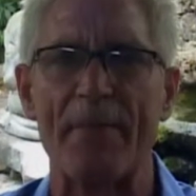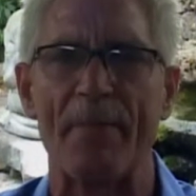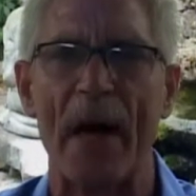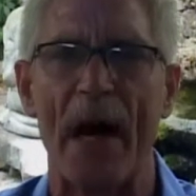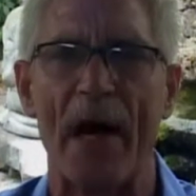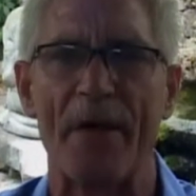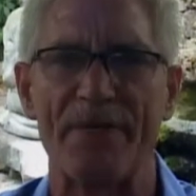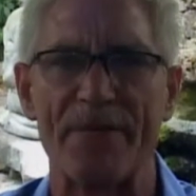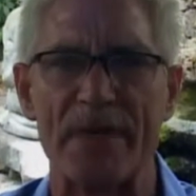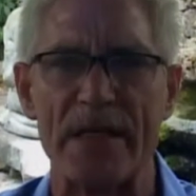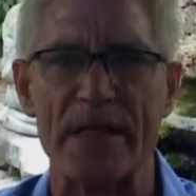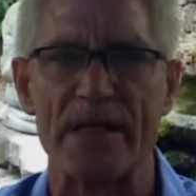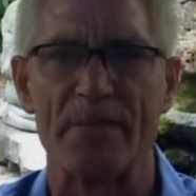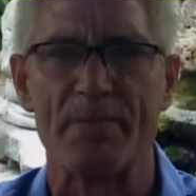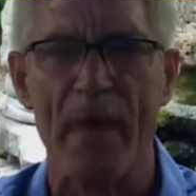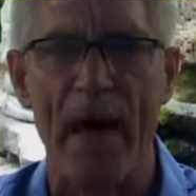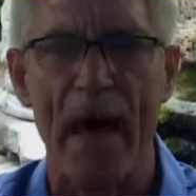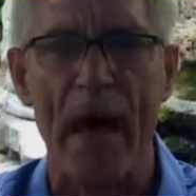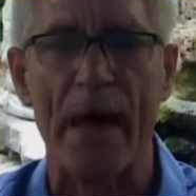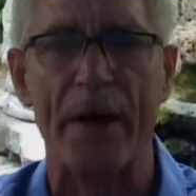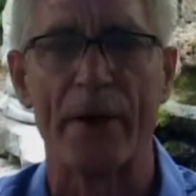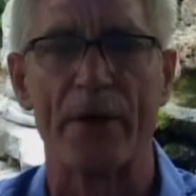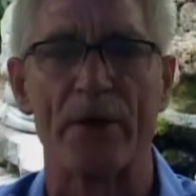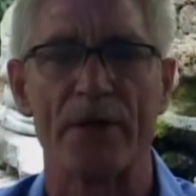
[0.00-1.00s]
about these
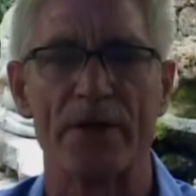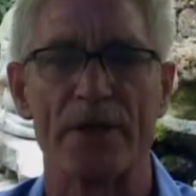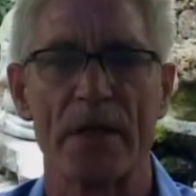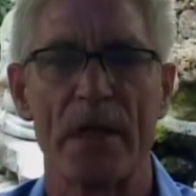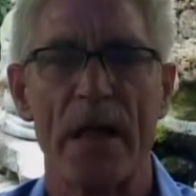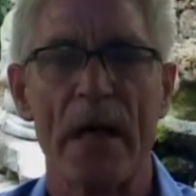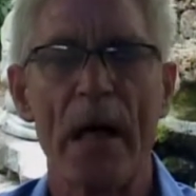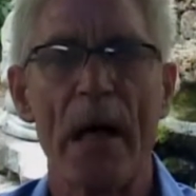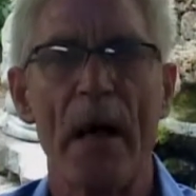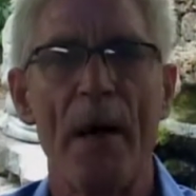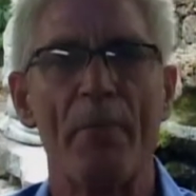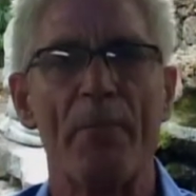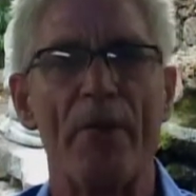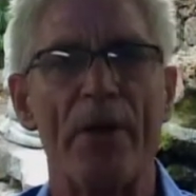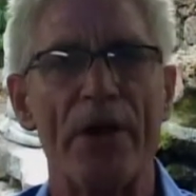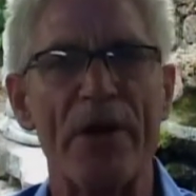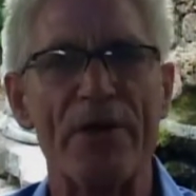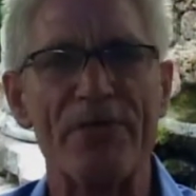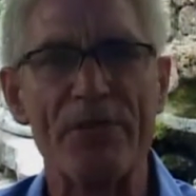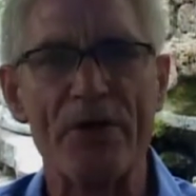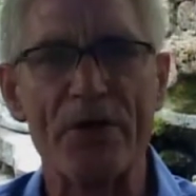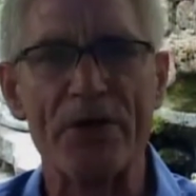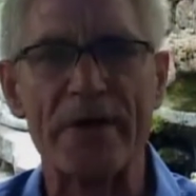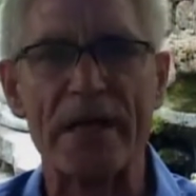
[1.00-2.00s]
matters. But
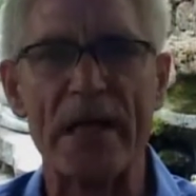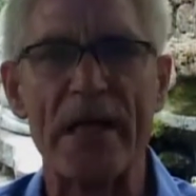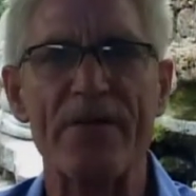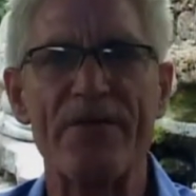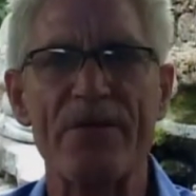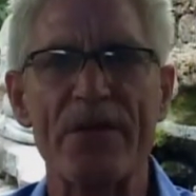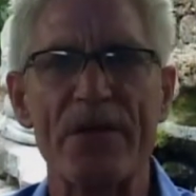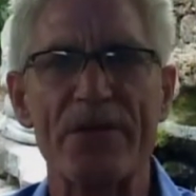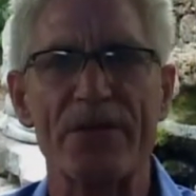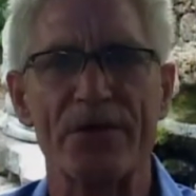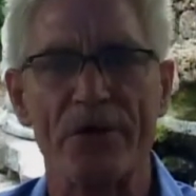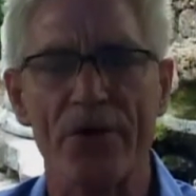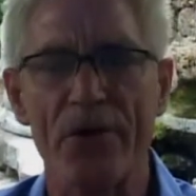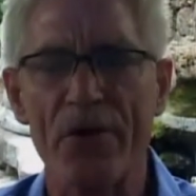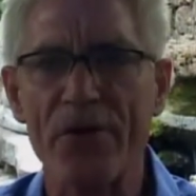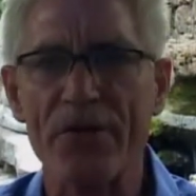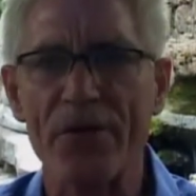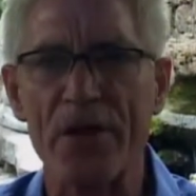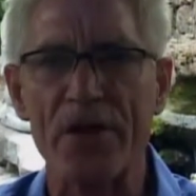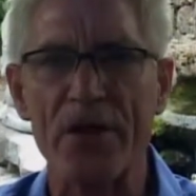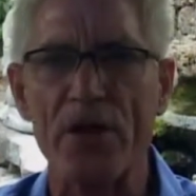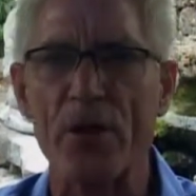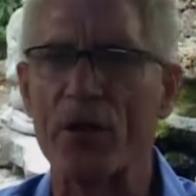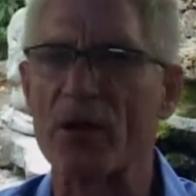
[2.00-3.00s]
if you're given the
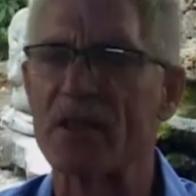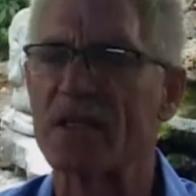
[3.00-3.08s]
truth and you